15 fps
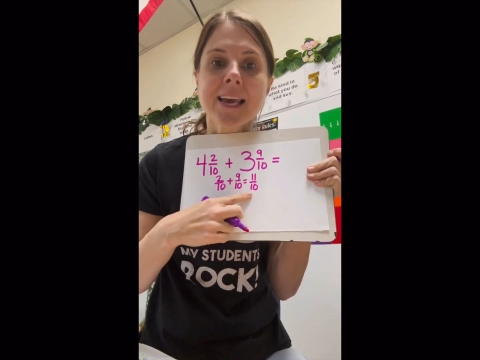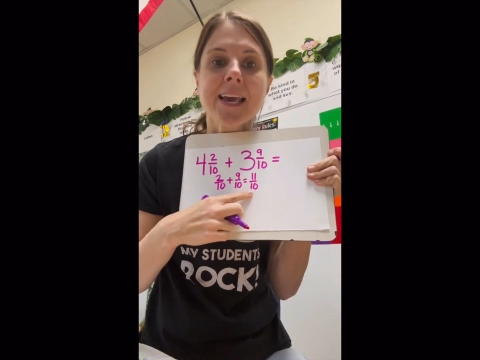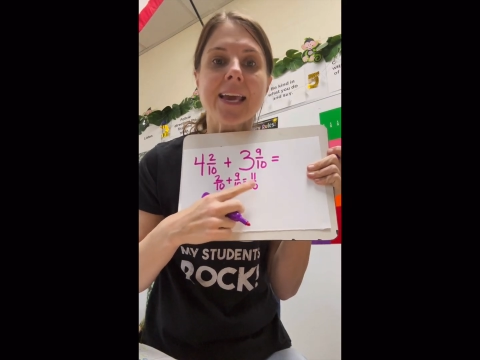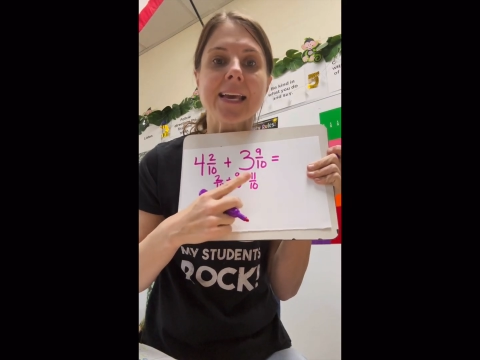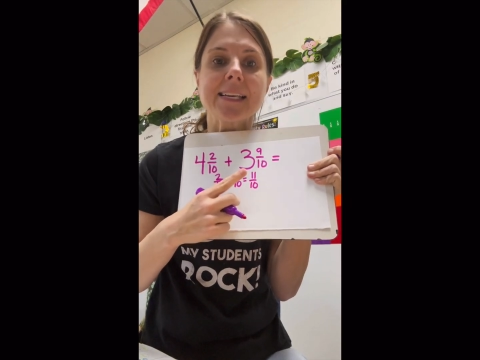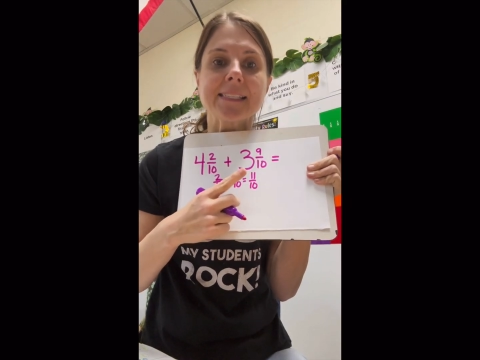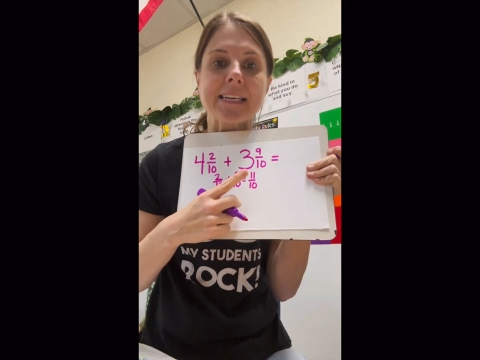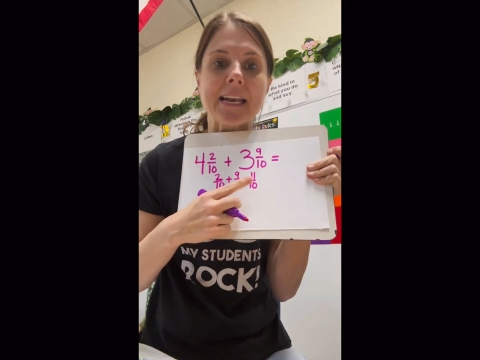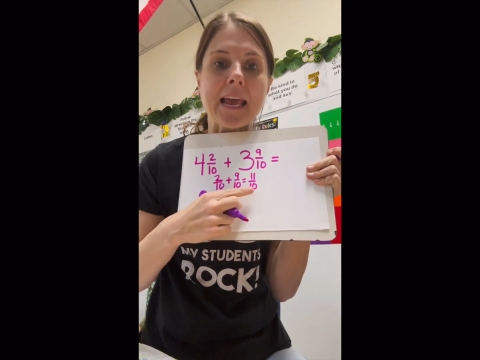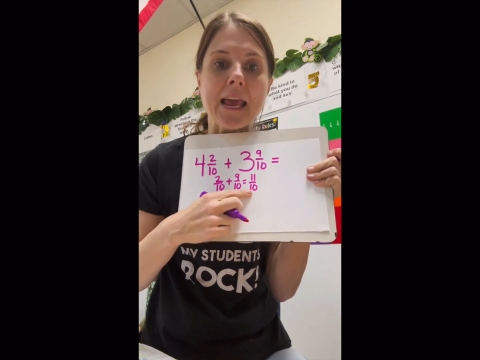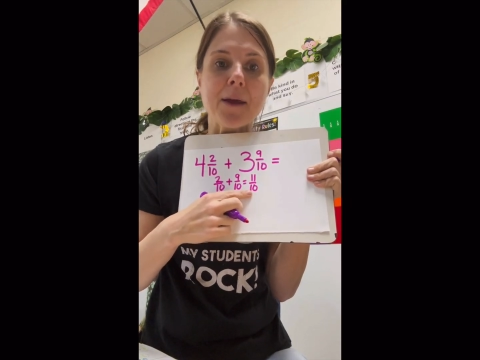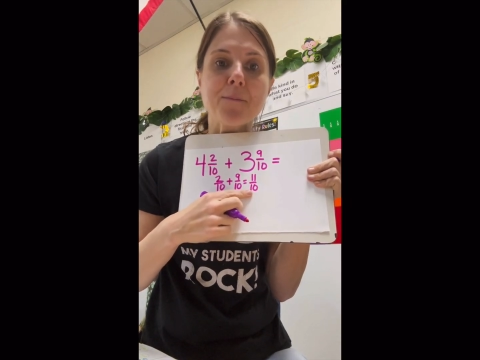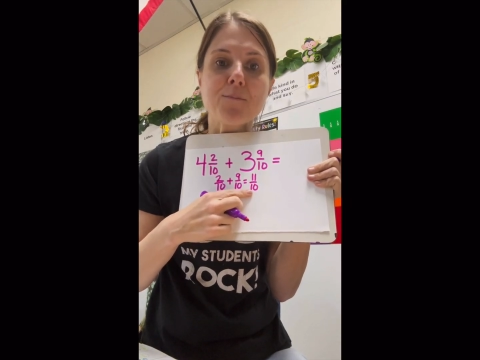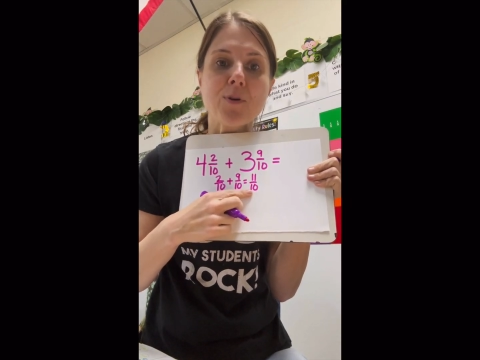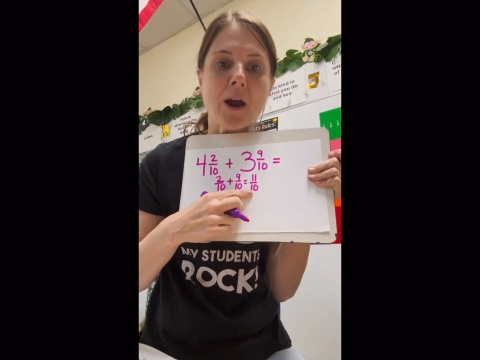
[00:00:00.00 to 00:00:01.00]
is an
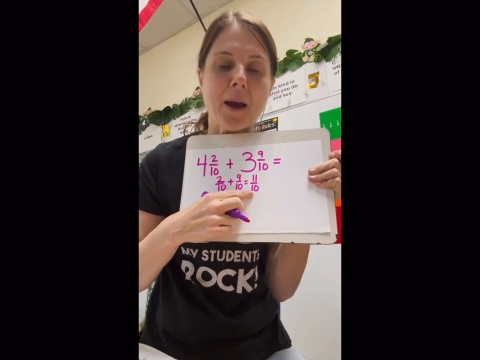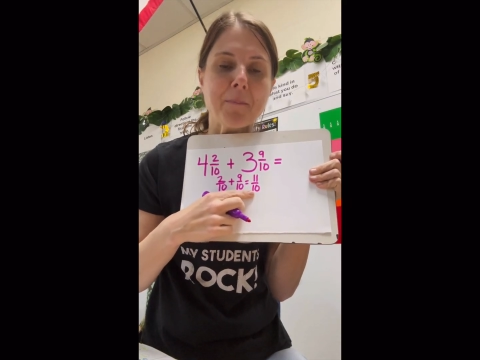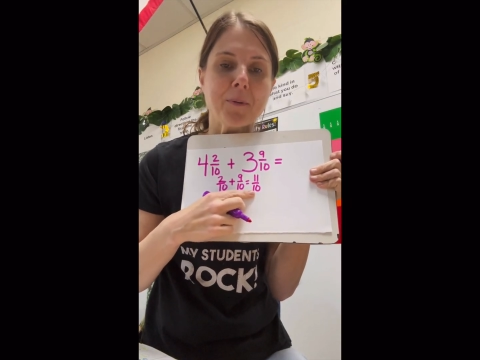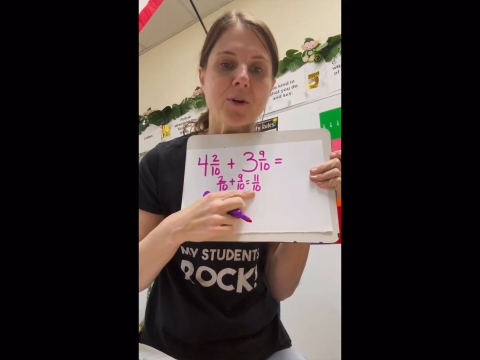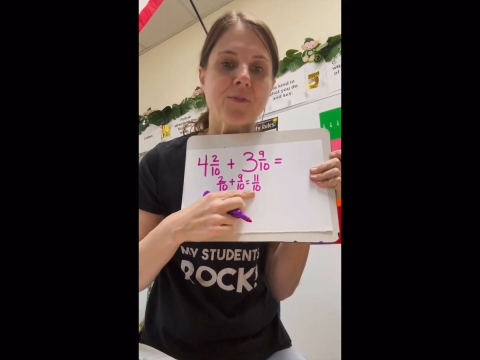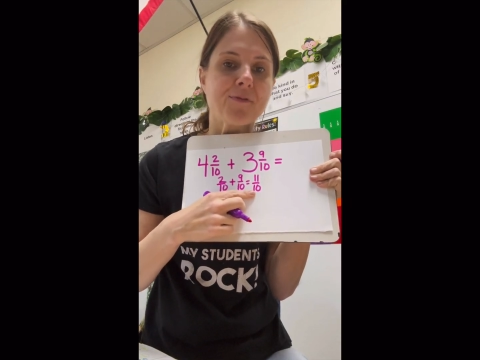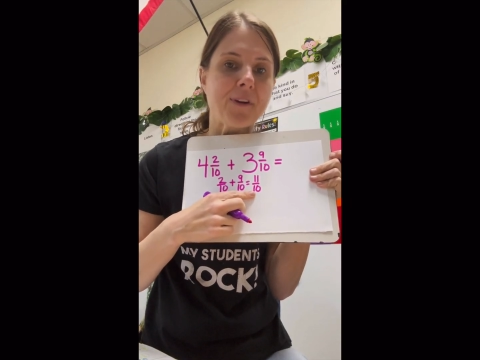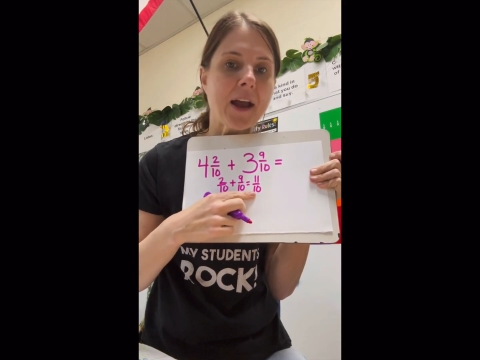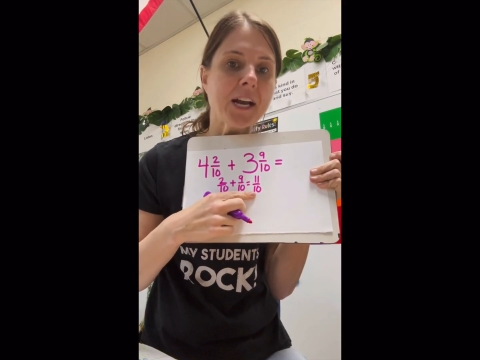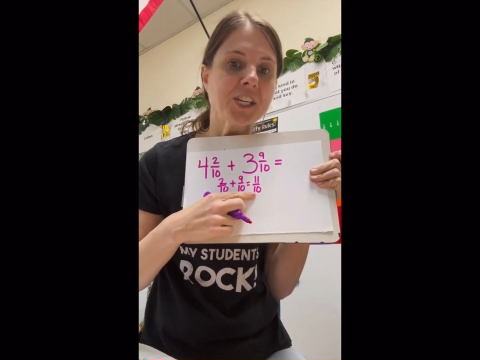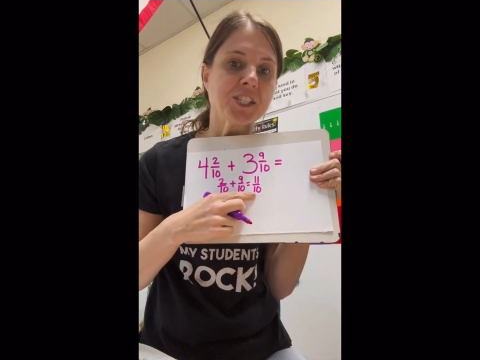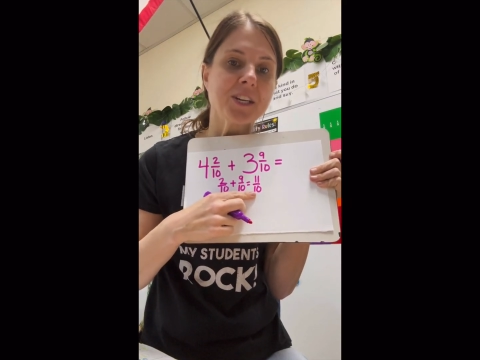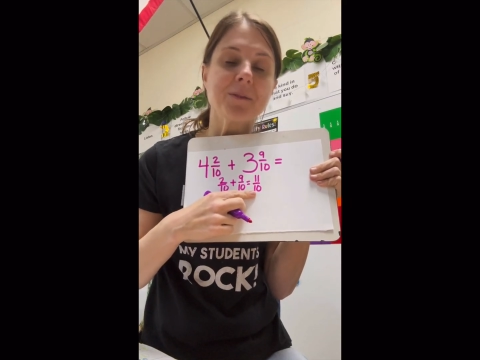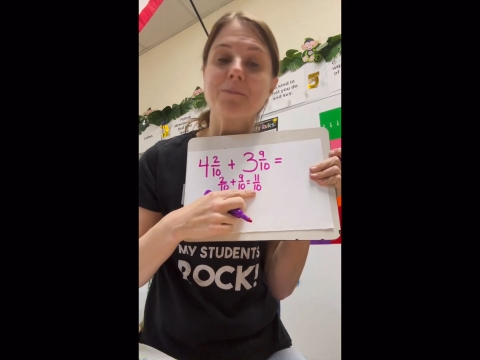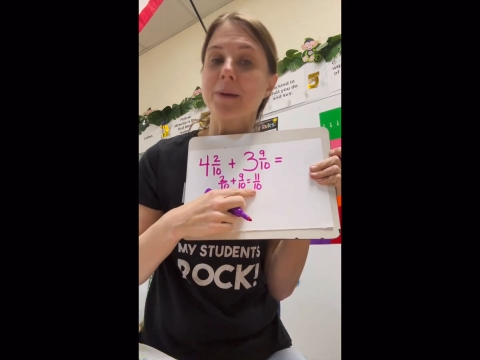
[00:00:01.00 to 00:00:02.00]
improper
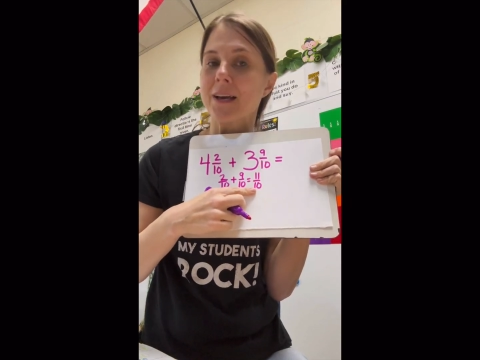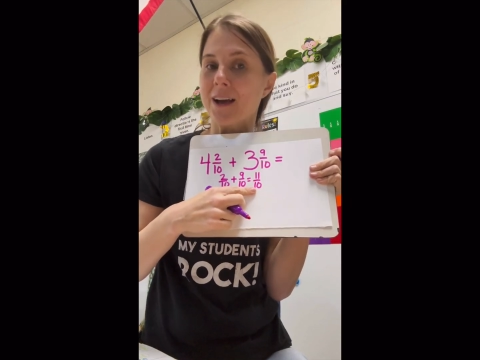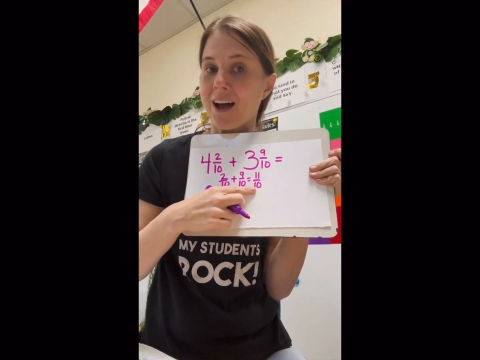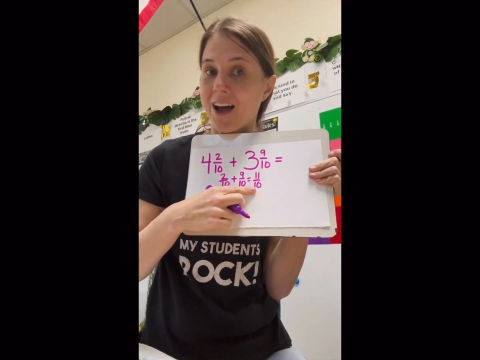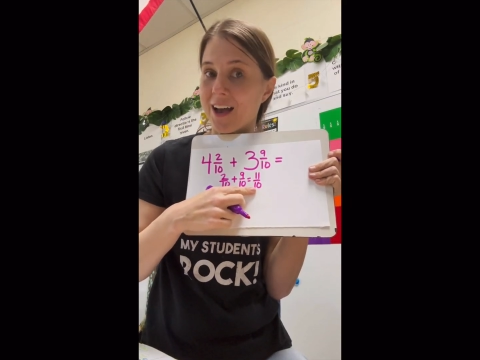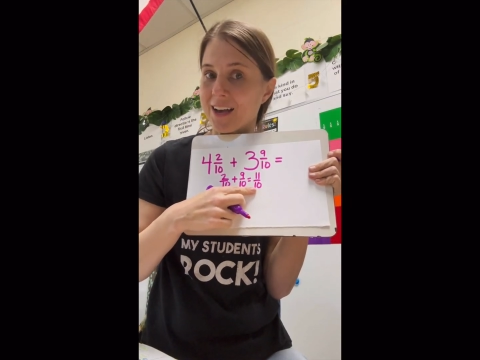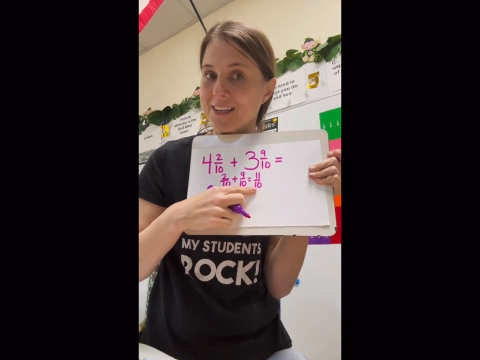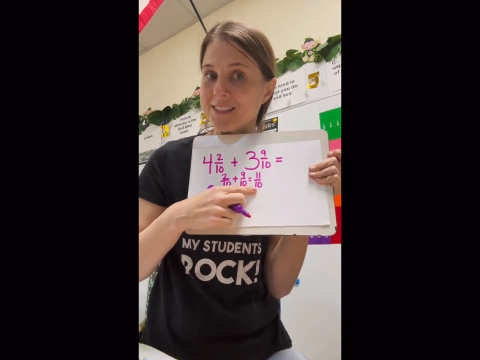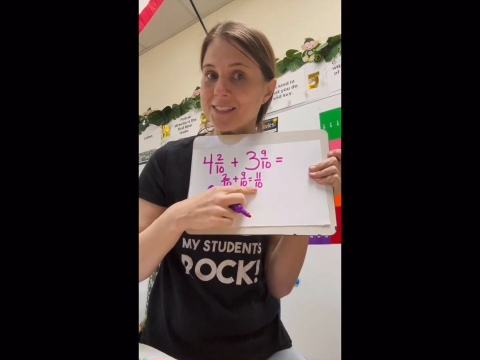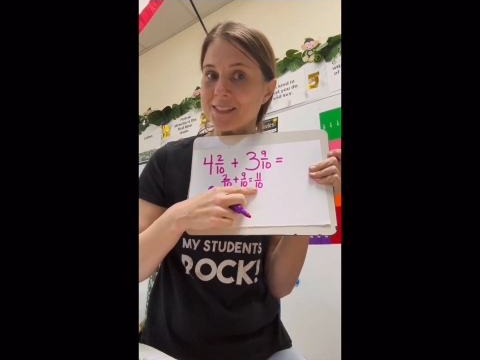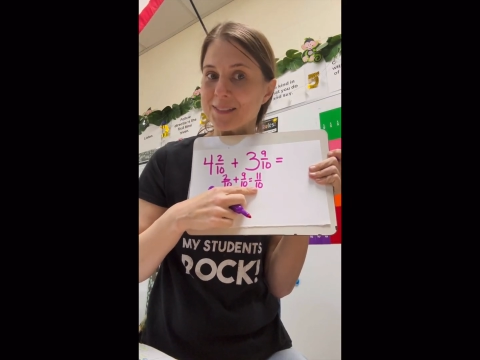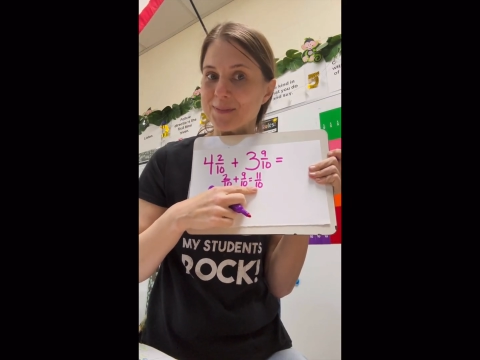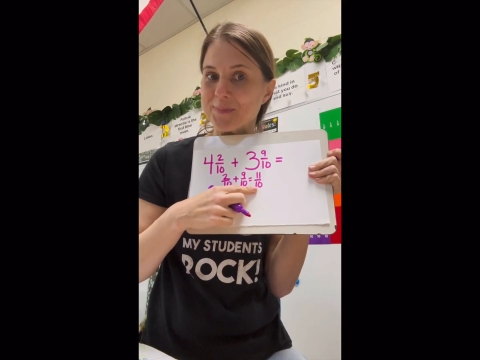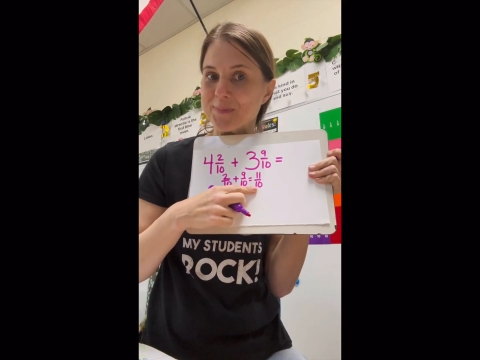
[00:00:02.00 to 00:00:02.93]
fraction because